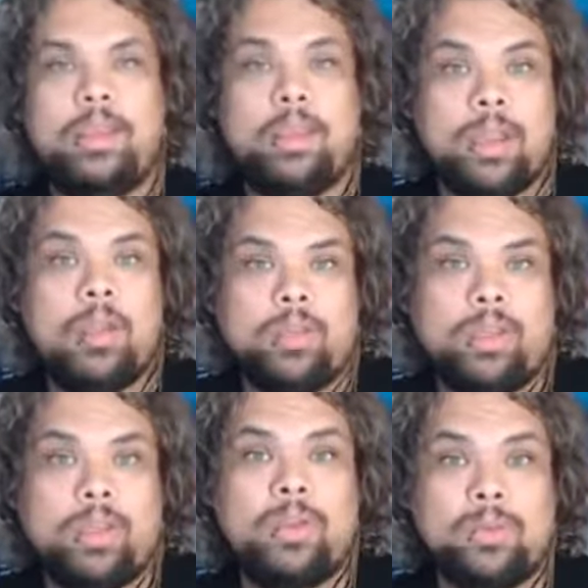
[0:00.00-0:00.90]
you know,
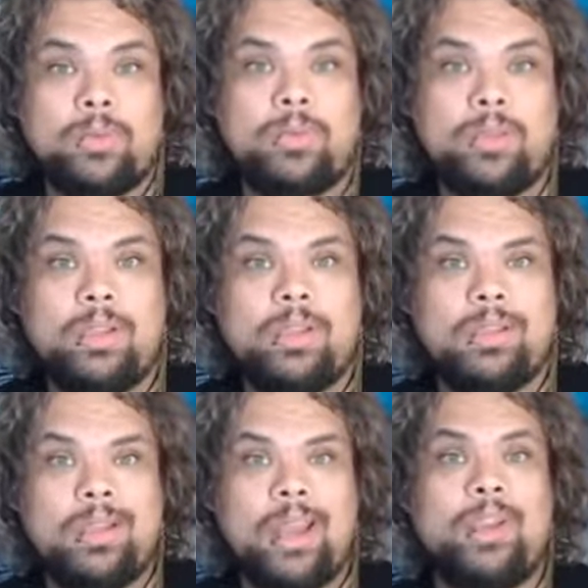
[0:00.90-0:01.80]
you
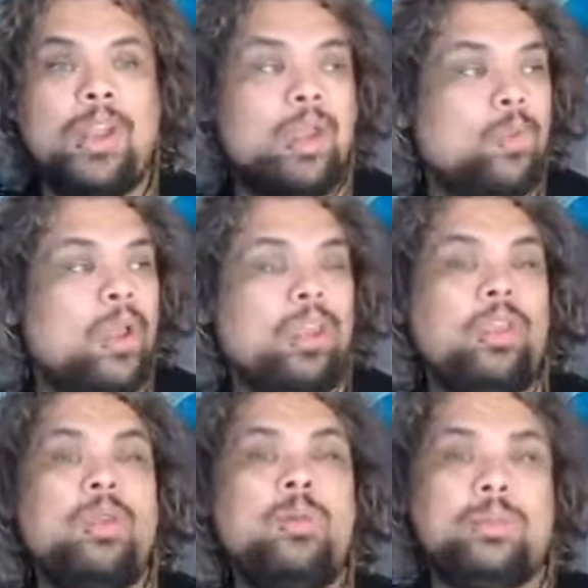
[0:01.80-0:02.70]
and what
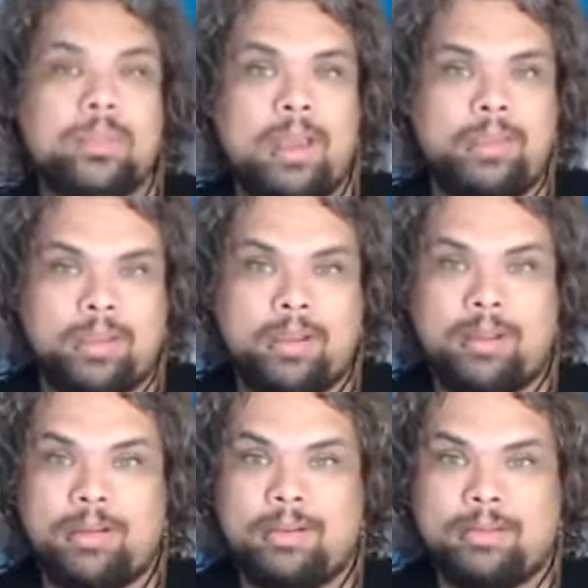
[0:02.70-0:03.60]
you saw in the
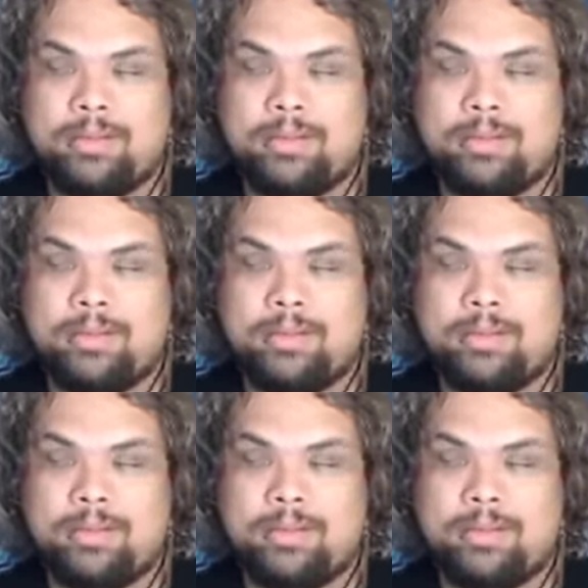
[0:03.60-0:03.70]
card.